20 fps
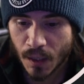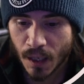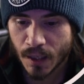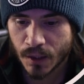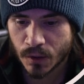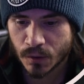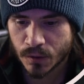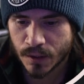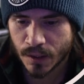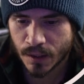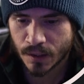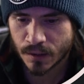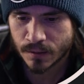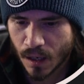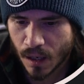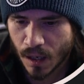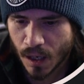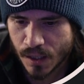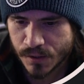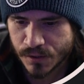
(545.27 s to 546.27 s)
I don't care.
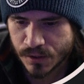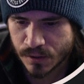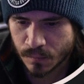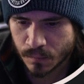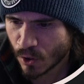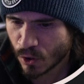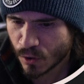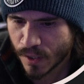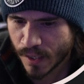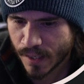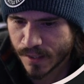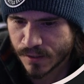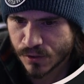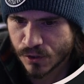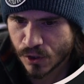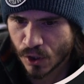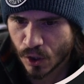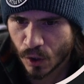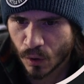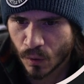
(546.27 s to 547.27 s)
Awesome. Okay,
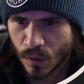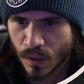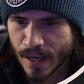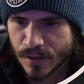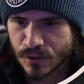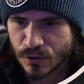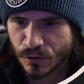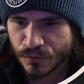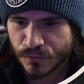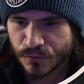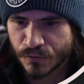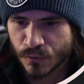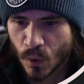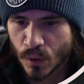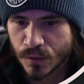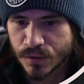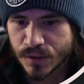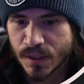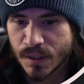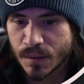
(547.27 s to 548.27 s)
so as our
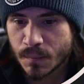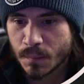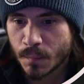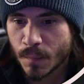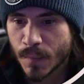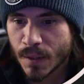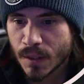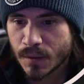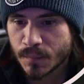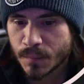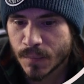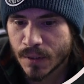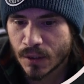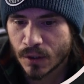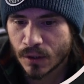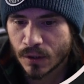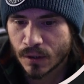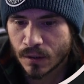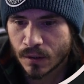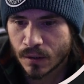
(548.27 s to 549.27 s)
14
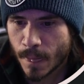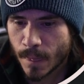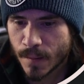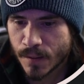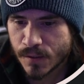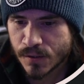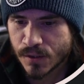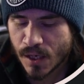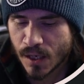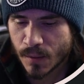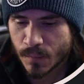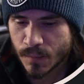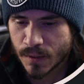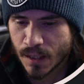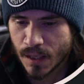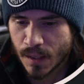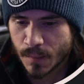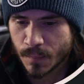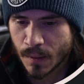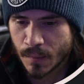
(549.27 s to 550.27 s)
millimeter is coming
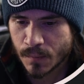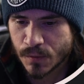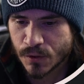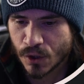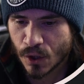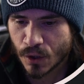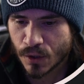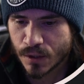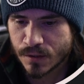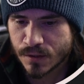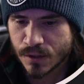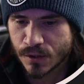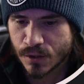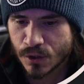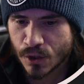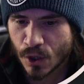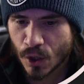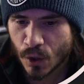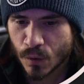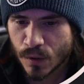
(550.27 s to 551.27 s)
up, I'm starting to
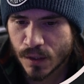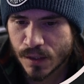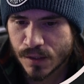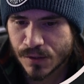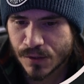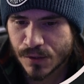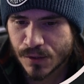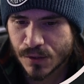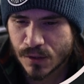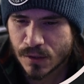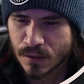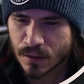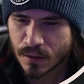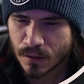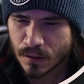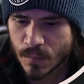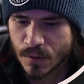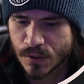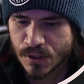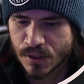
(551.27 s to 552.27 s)
notice
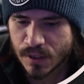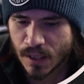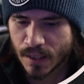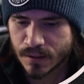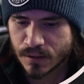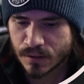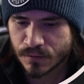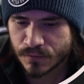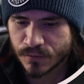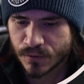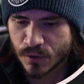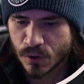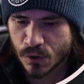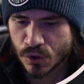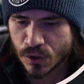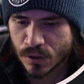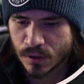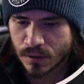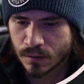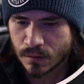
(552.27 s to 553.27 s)
slight
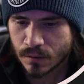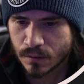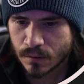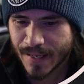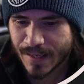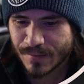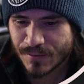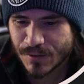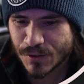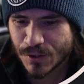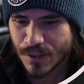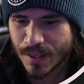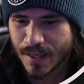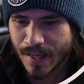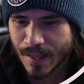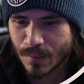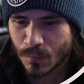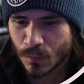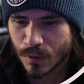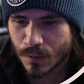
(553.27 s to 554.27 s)
confusion. Gave us a
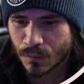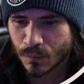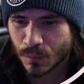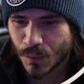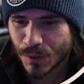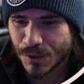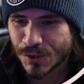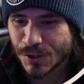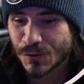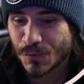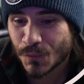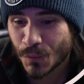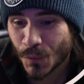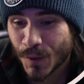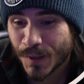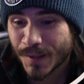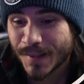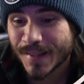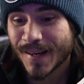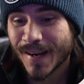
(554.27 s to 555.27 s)
camera, which is
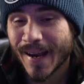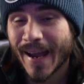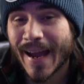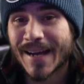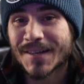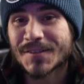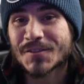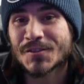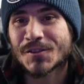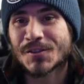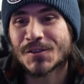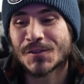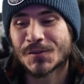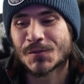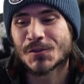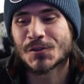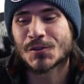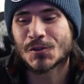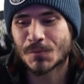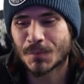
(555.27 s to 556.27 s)
really actually
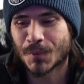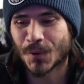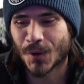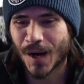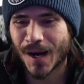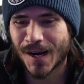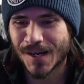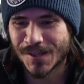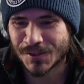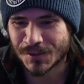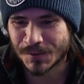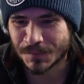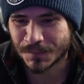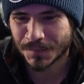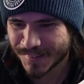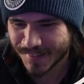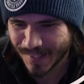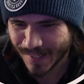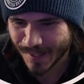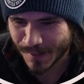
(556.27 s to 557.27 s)
super awesome.
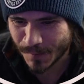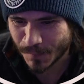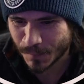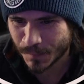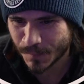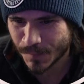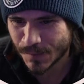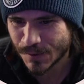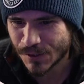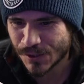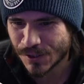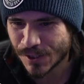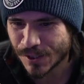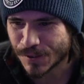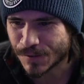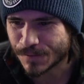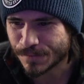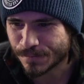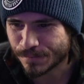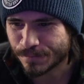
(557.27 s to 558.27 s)
Damn, sick
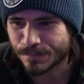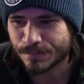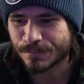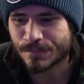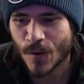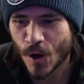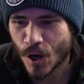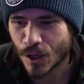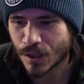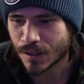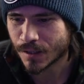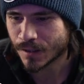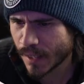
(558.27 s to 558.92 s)
as fuck.